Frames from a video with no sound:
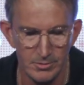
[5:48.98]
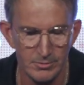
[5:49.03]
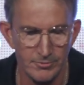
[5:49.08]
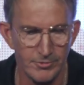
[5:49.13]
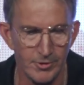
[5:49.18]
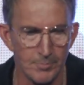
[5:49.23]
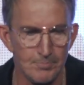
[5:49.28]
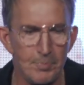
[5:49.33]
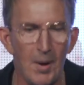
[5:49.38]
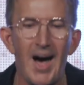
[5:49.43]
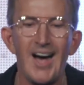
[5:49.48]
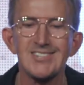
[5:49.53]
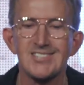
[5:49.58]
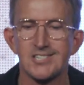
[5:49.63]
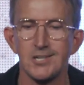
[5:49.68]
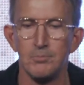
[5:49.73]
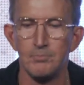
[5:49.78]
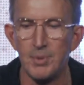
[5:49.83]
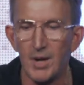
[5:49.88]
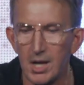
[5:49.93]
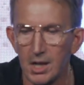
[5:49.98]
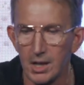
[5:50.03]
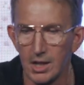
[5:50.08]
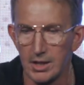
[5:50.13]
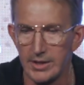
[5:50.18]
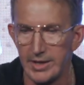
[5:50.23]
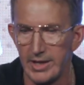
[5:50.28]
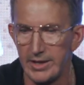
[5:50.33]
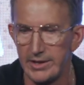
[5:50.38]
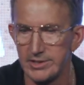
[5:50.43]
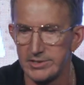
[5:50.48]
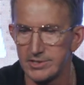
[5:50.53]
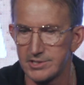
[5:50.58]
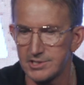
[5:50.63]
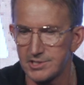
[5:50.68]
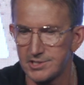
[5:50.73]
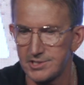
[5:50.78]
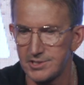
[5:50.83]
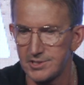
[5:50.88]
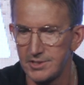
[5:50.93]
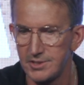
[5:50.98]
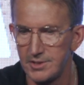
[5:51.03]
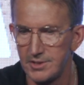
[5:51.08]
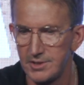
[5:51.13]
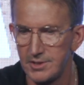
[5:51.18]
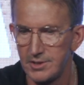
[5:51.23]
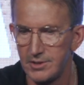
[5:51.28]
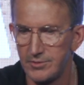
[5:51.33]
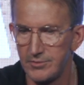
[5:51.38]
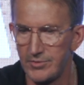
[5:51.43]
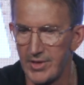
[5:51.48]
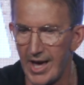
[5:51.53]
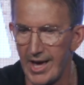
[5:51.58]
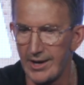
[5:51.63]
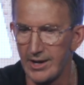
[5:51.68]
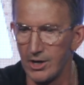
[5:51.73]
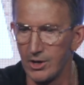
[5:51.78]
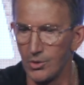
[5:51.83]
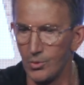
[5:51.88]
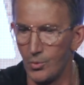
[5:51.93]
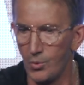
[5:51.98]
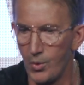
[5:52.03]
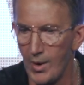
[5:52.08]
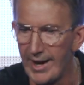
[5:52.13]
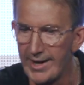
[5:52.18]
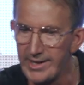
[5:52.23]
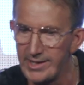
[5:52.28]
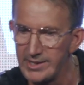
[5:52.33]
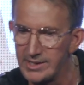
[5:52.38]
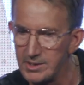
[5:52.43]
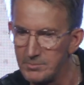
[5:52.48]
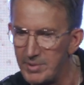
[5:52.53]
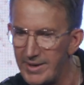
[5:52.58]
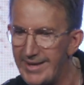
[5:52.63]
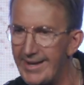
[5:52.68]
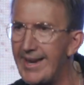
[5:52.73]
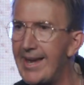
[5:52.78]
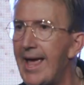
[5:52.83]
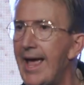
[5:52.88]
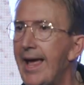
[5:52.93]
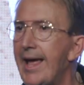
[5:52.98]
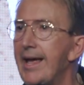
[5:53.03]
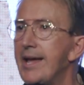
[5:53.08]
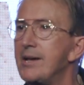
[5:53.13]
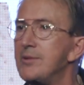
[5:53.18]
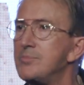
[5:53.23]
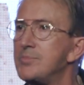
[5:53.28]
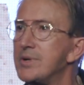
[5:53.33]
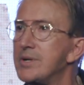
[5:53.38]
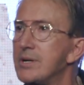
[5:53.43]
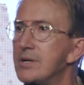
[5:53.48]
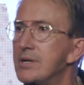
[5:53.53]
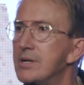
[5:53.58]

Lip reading: for possibilities that are waiting to be named